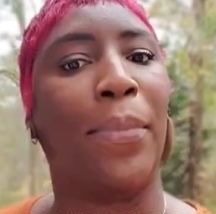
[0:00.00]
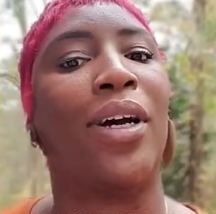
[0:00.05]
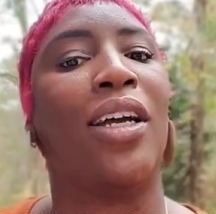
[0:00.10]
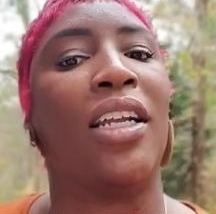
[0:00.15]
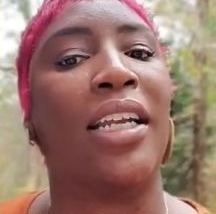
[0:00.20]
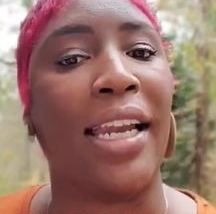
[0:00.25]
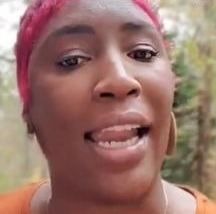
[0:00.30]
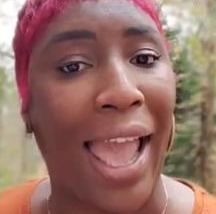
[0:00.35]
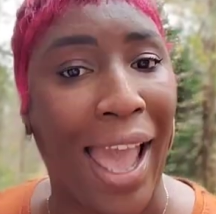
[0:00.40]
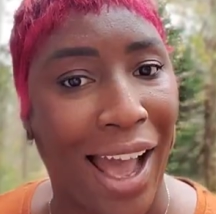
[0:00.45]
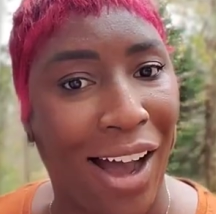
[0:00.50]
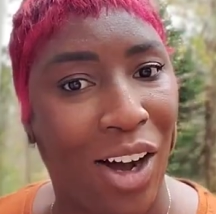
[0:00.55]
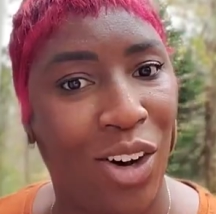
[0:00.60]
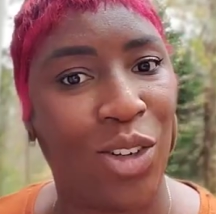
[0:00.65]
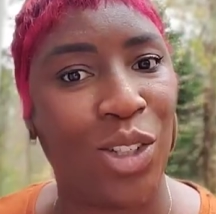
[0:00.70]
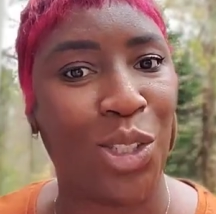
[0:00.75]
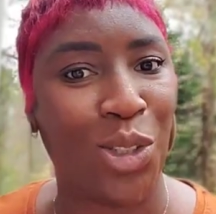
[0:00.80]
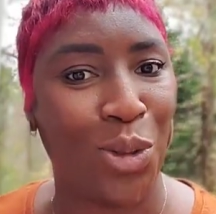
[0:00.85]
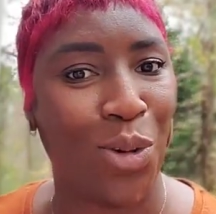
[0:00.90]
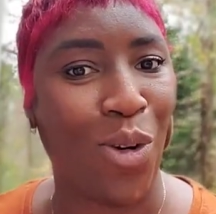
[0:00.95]
but now
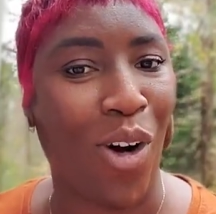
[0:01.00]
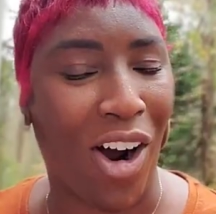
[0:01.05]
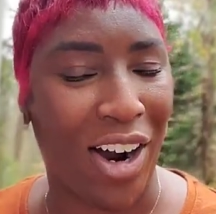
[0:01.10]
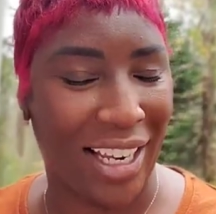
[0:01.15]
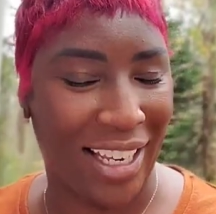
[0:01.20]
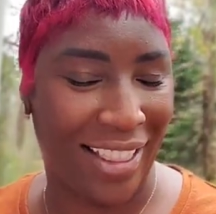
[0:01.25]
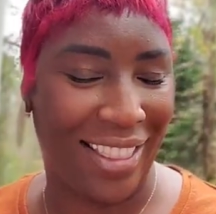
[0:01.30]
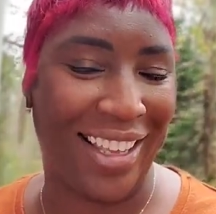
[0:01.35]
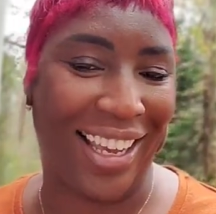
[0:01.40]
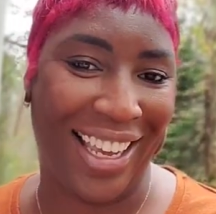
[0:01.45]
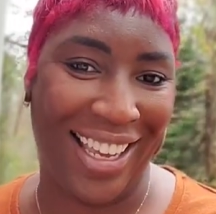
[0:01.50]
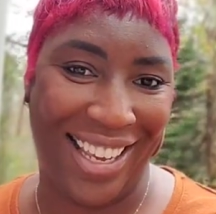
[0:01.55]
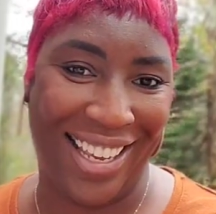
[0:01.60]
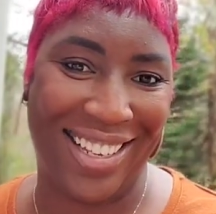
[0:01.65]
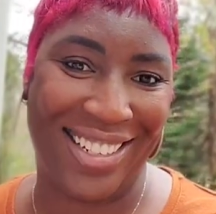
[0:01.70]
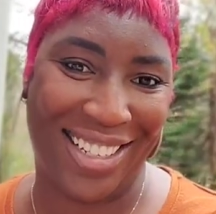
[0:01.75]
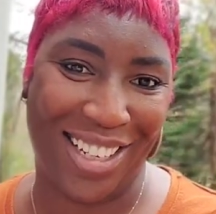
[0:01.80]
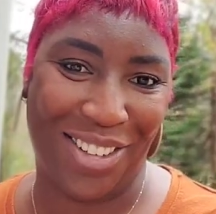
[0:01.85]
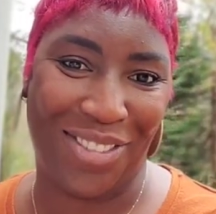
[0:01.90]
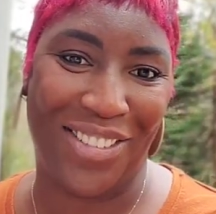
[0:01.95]
you are in the
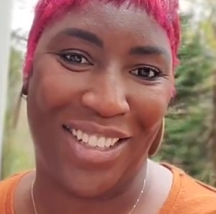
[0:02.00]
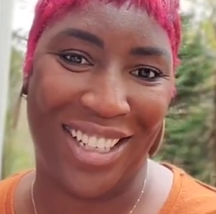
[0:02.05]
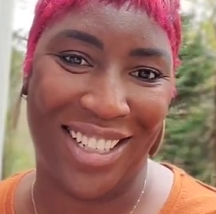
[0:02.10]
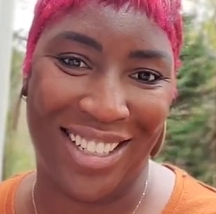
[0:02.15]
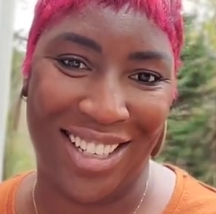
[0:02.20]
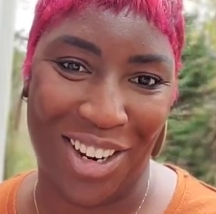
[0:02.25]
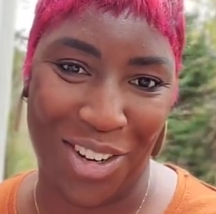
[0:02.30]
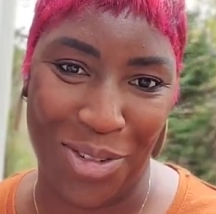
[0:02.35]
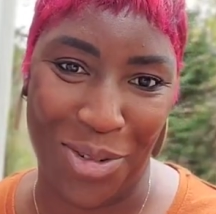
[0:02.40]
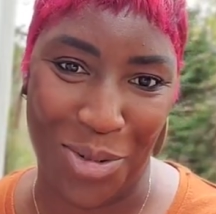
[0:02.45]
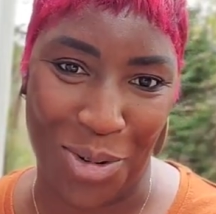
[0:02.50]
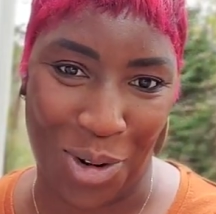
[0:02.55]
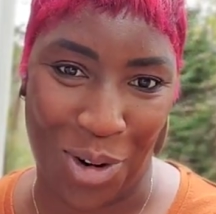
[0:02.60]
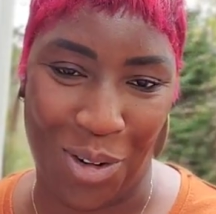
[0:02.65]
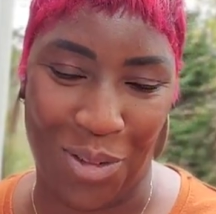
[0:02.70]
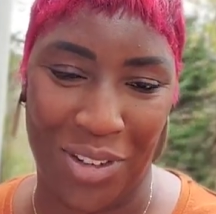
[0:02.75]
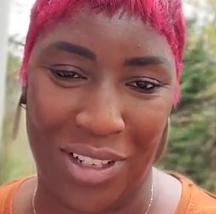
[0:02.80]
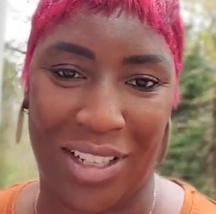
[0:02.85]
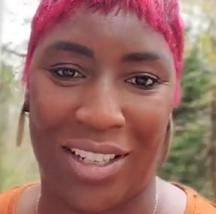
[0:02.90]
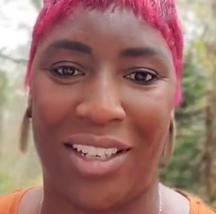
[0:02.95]
hands of the loan
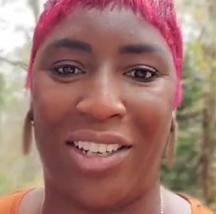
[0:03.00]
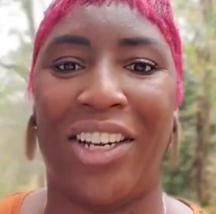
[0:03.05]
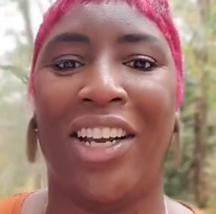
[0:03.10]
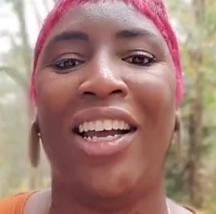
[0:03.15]
officer.